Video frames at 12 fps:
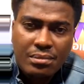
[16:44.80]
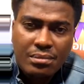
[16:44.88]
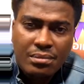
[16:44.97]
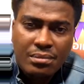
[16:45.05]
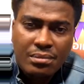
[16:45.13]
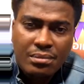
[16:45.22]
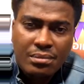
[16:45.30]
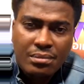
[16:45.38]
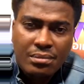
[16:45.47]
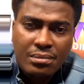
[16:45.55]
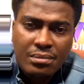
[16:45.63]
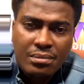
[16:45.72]

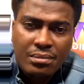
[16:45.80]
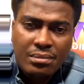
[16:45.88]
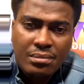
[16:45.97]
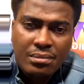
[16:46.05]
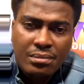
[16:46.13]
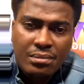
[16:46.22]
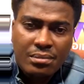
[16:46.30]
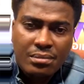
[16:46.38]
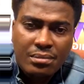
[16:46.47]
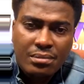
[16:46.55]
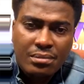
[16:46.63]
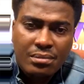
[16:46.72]

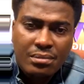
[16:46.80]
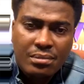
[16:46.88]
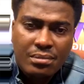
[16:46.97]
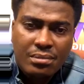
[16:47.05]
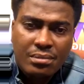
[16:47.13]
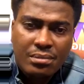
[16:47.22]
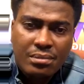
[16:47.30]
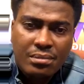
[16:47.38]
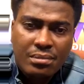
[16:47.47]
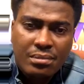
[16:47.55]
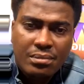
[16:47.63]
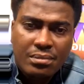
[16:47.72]

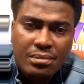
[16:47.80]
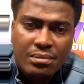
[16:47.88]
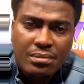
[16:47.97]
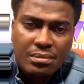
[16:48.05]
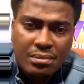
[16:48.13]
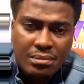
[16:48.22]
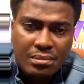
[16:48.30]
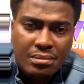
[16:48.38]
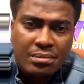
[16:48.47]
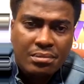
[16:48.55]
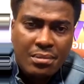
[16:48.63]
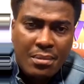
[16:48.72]

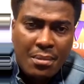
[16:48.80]
This person isn't speaking.